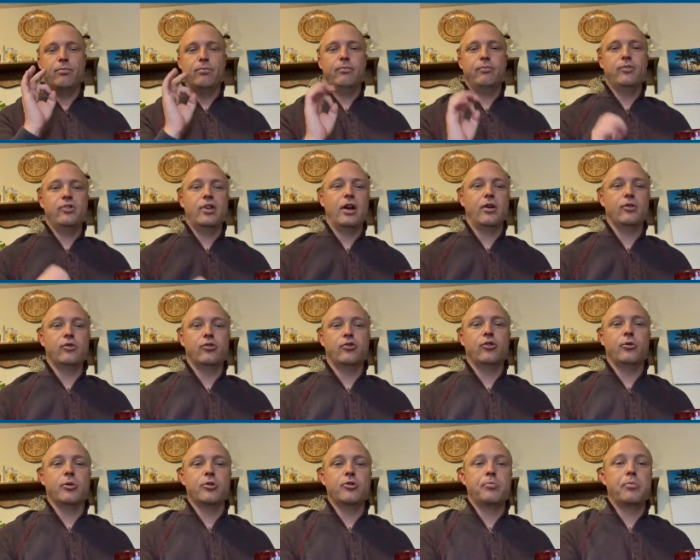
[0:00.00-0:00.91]
sounds so
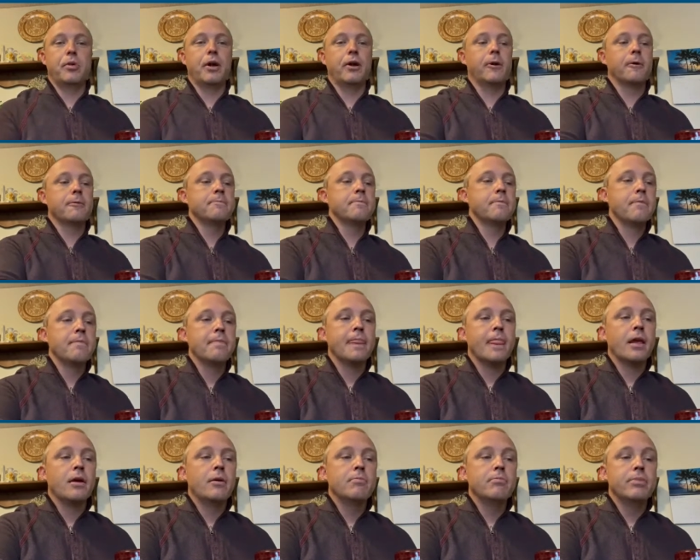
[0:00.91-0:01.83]
much better.
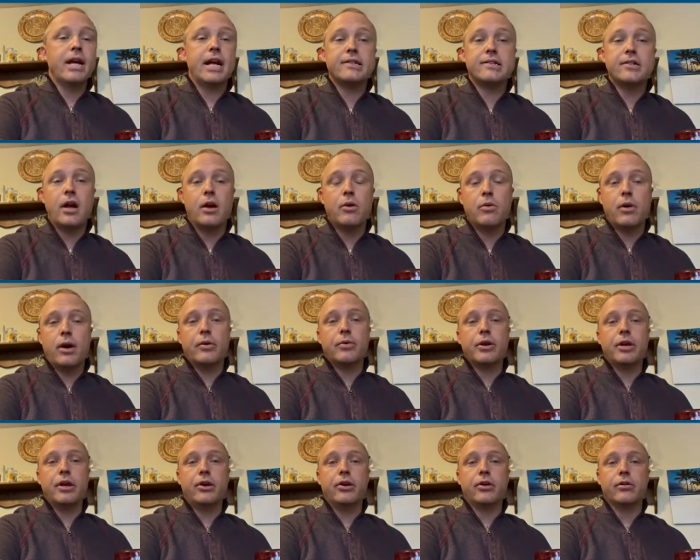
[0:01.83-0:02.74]
That's not why we're
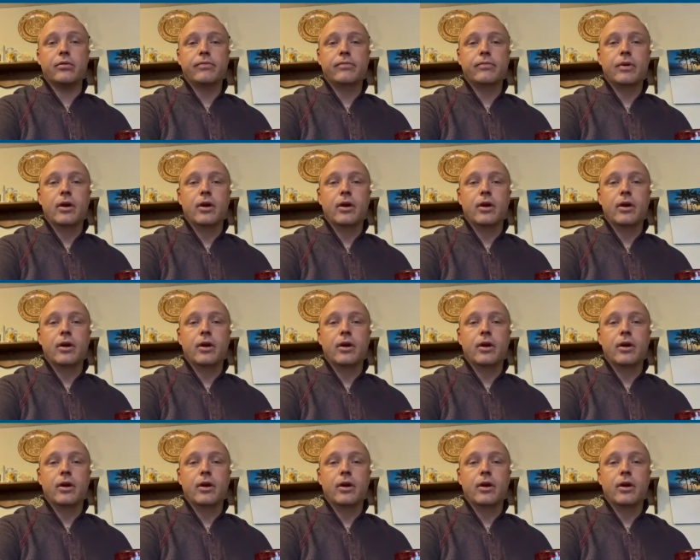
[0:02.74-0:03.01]
here.